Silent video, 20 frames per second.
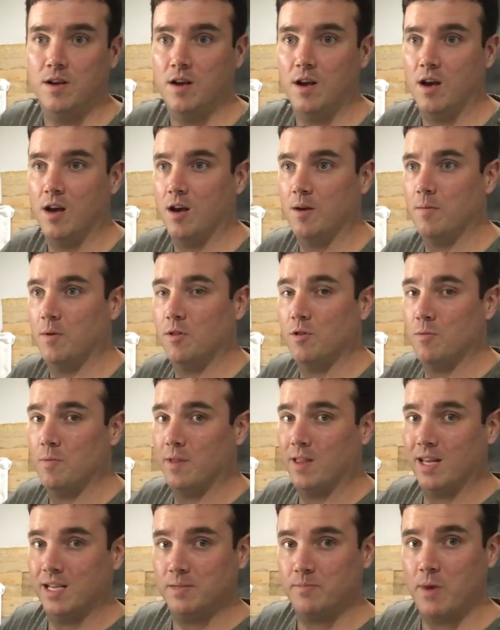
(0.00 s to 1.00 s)
a little bit
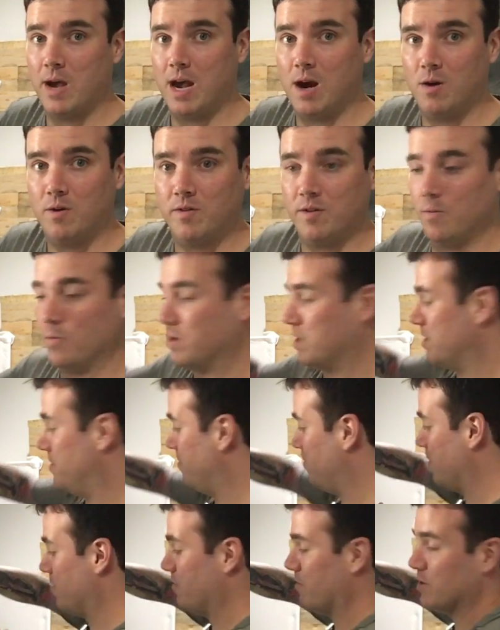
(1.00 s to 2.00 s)
less power than what
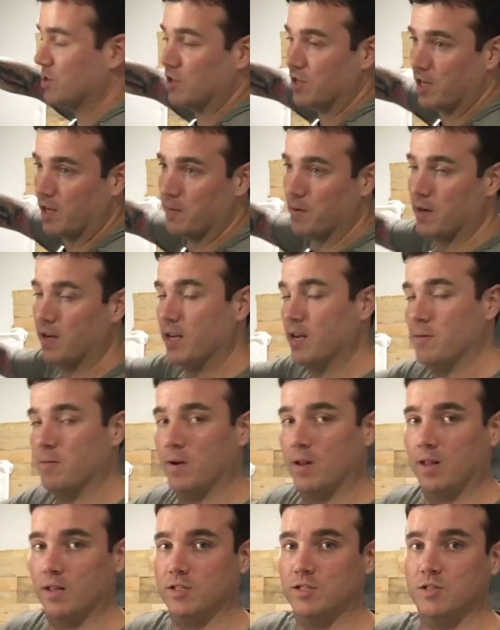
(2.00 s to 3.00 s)
originally came out of here, but a
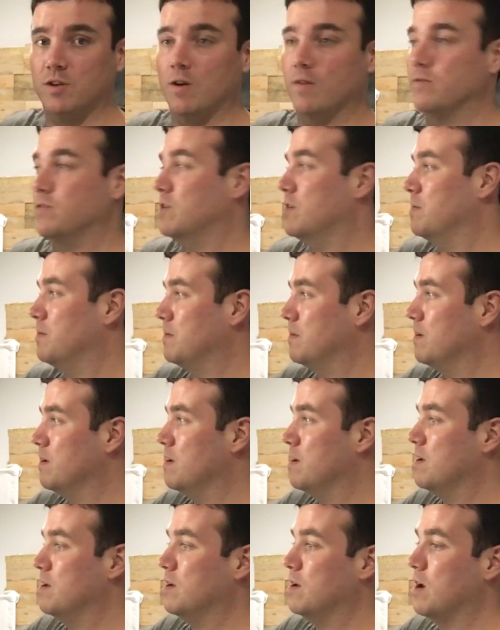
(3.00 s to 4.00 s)
lot softer.
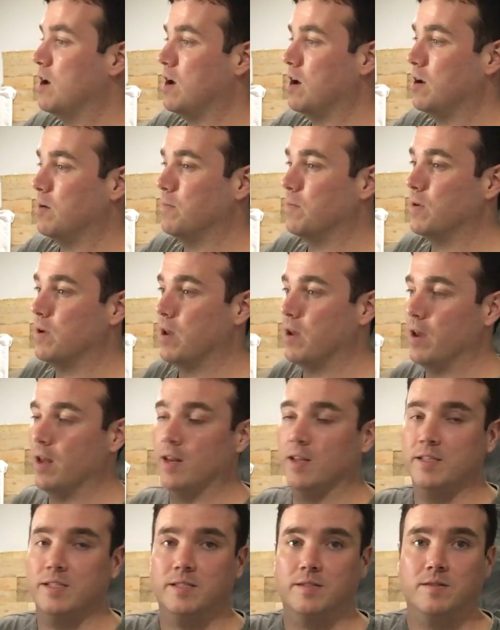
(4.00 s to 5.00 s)
And
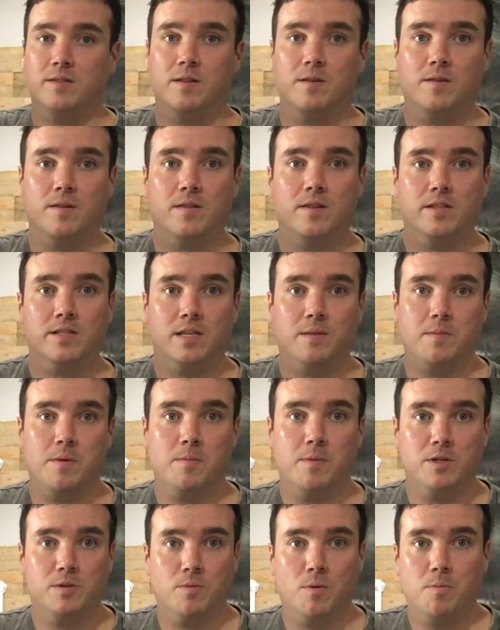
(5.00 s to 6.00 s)
that's going to be
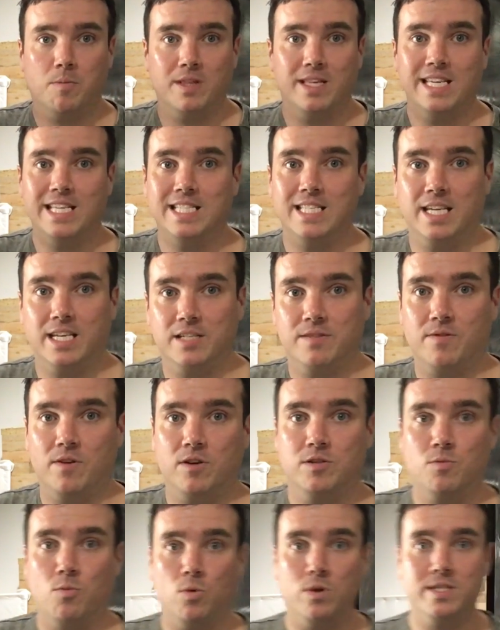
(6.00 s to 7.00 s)
much more pleasing as far
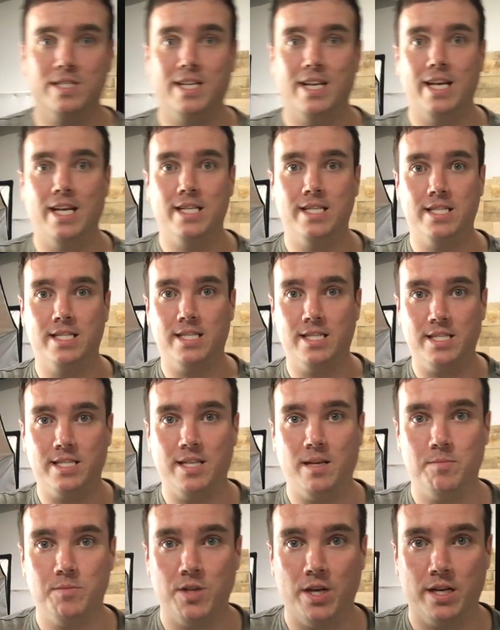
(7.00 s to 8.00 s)
as once it hits the
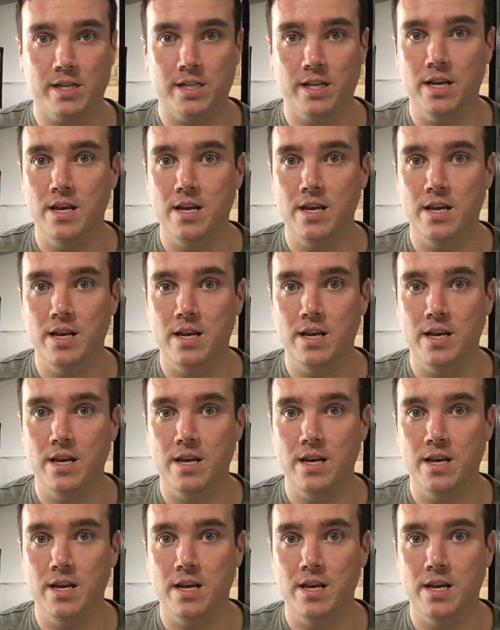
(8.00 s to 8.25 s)
subject.